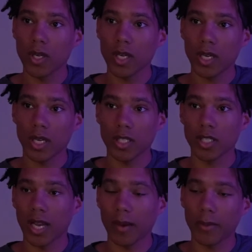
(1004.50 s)
is
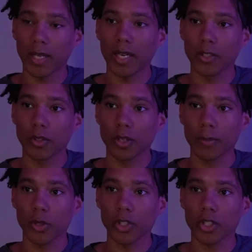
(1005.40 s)
like relating to an
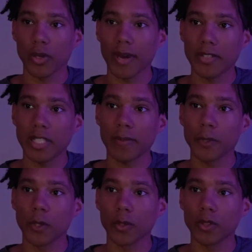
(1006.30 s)
emotion. So every time
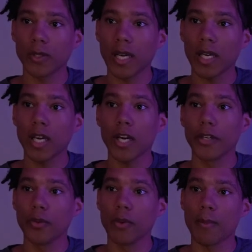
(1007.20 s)
you go to that,
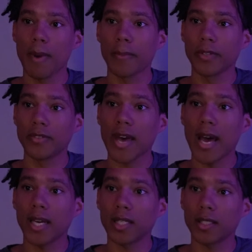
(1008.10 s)
you will remember
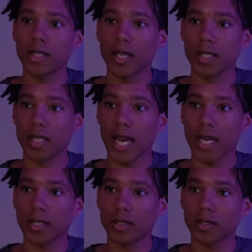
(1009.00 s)
that
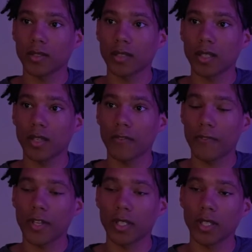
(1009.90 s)
exact
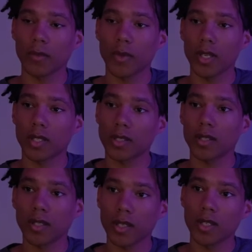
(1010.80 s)
feeling with
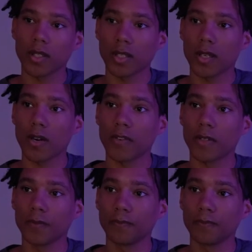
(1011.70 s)
the cover.